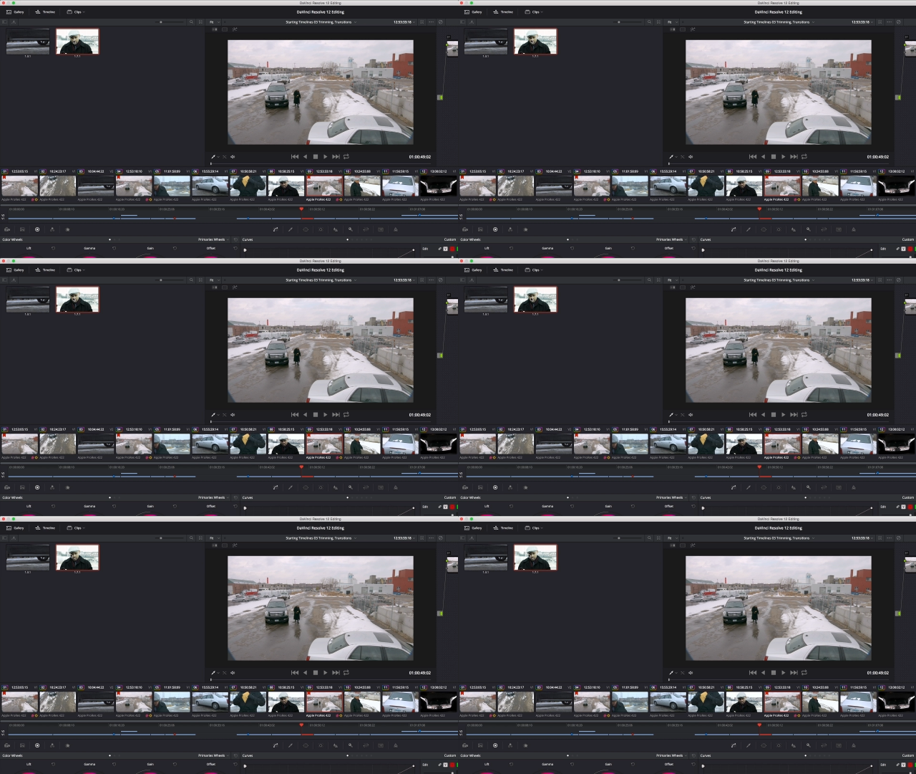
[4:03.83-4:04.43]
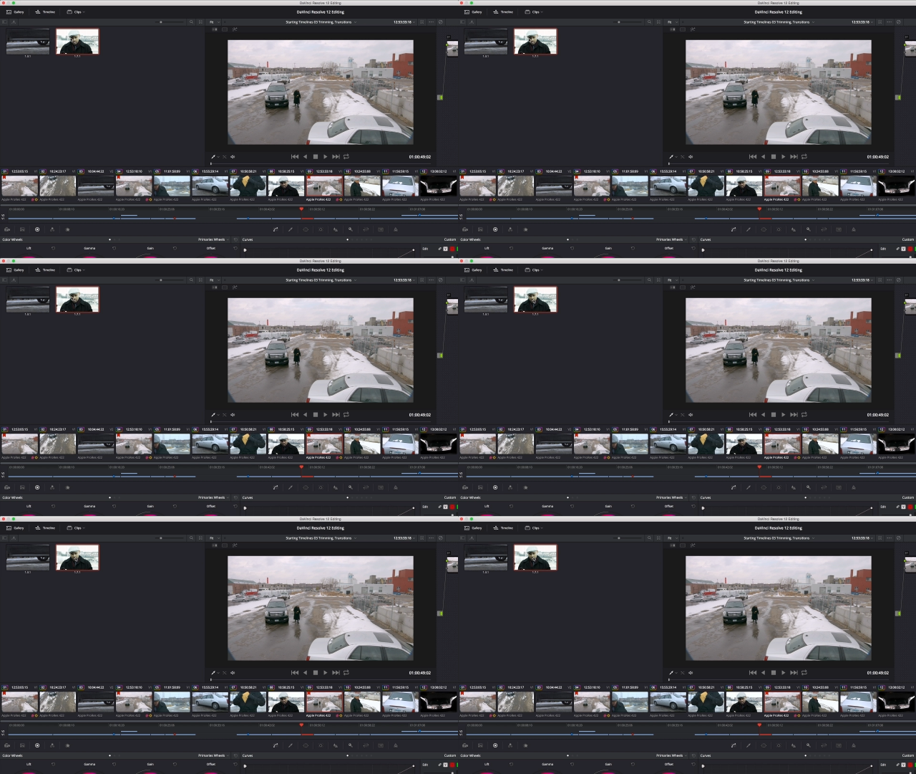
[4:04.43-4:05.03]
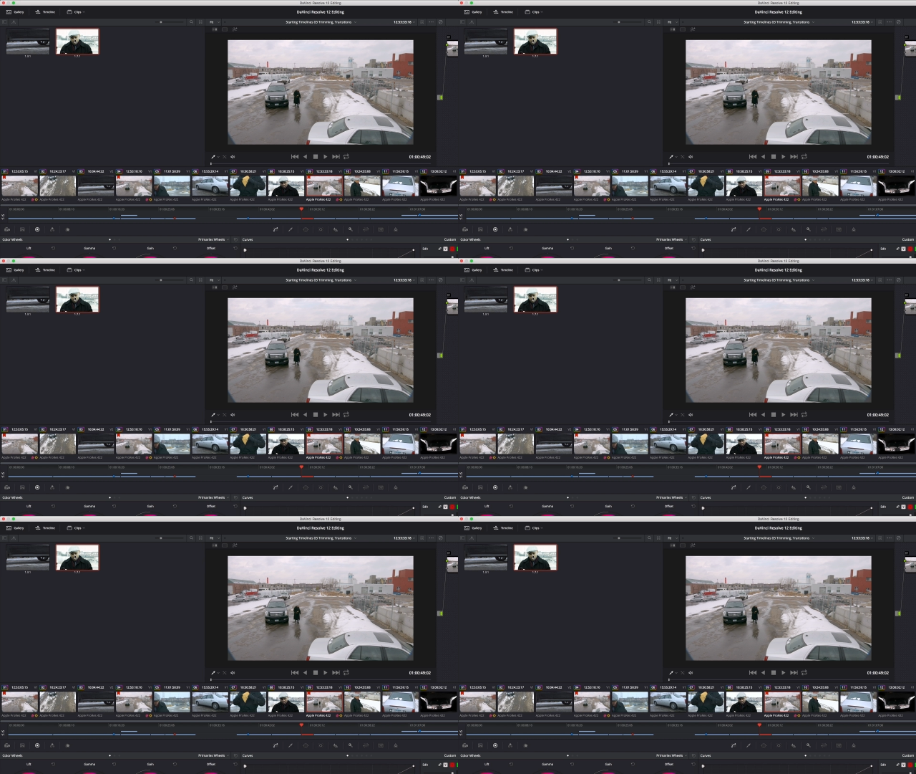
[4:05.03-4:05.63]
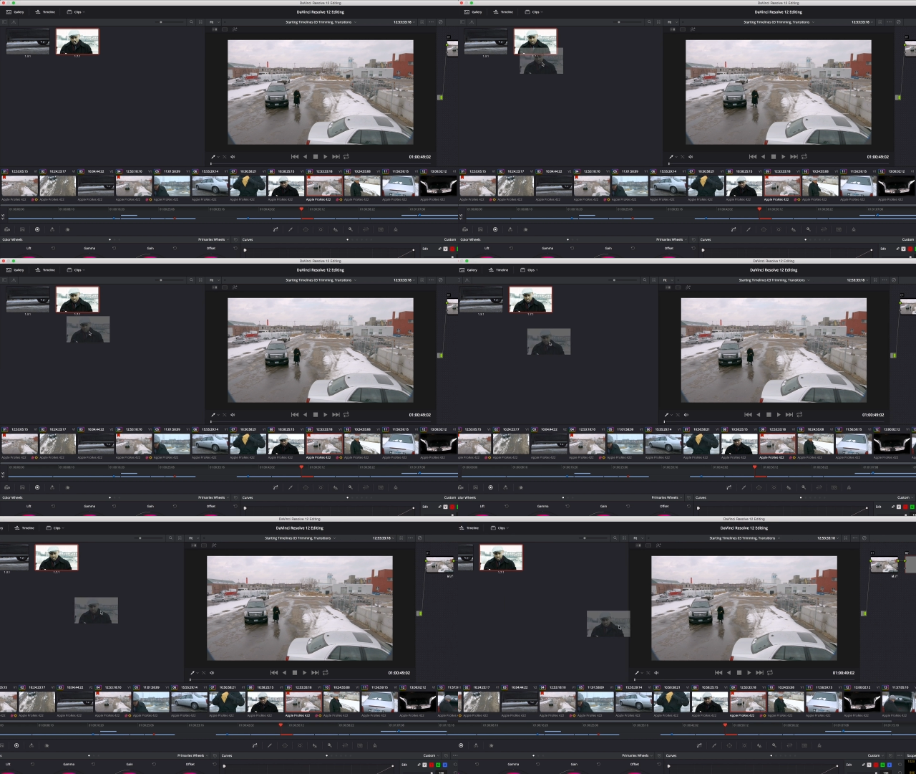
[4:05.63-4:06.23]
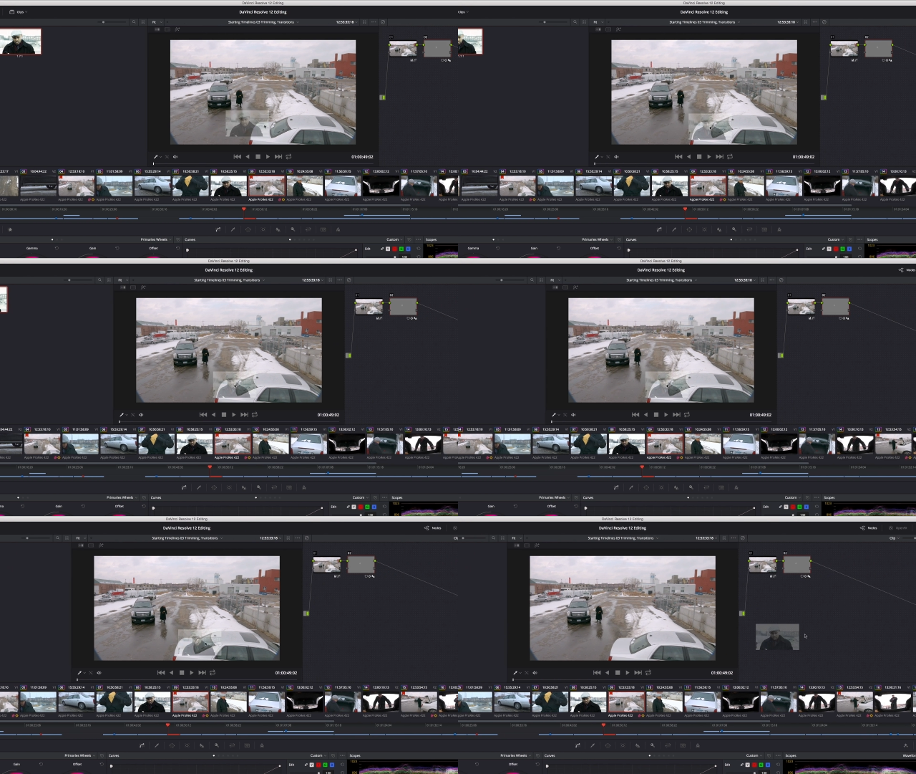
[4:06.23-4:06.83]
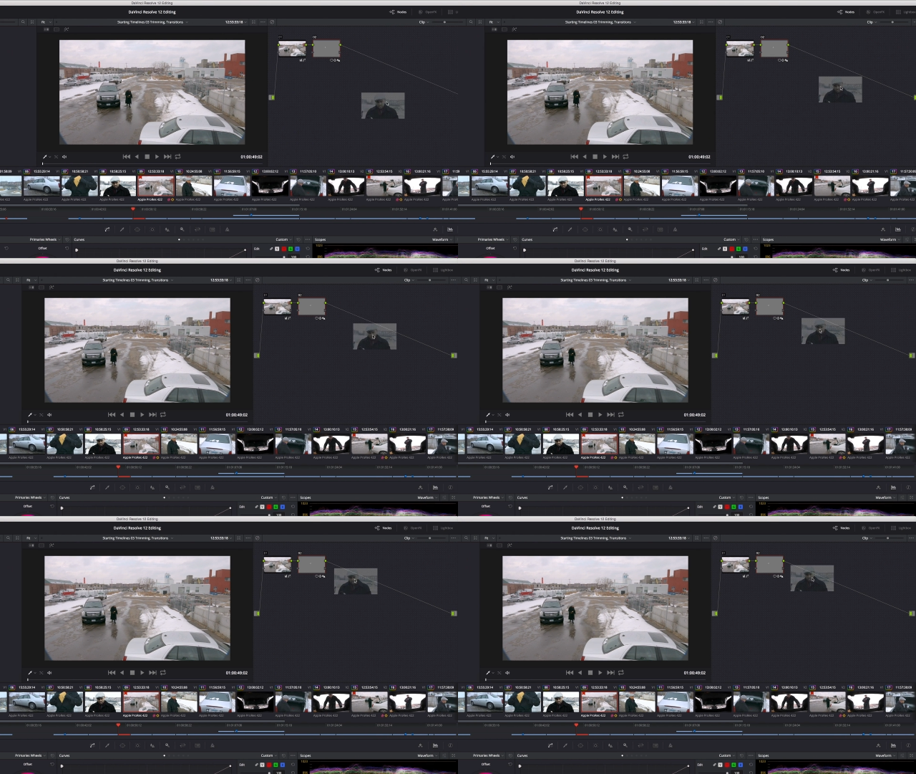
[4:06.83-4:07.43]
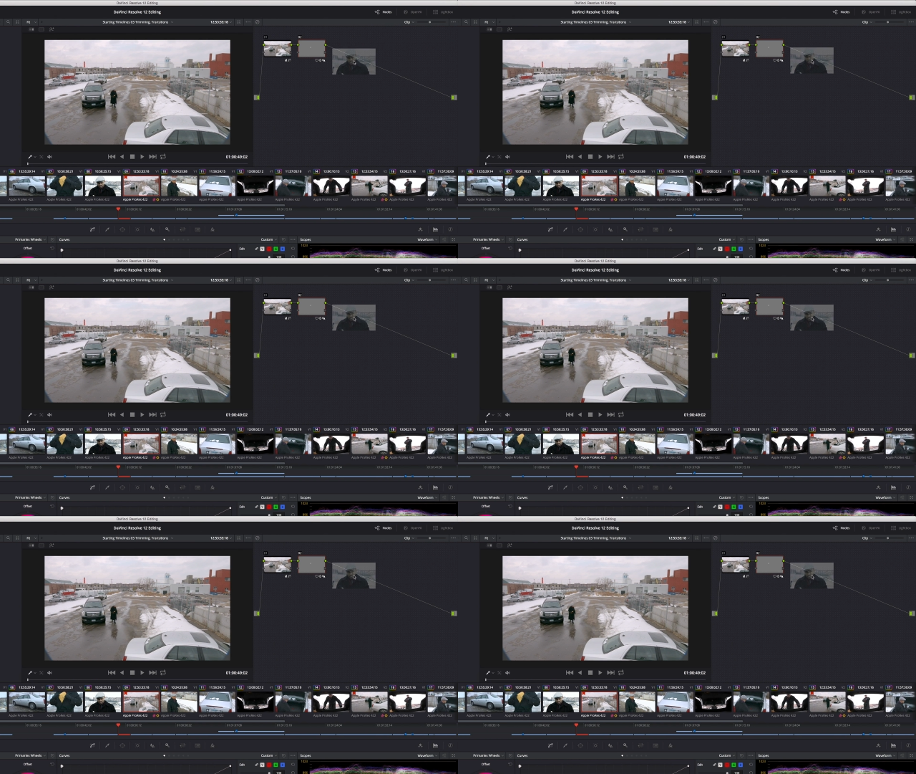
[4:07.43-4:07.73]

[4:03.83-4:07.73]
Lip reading: [unreadable: no face in view]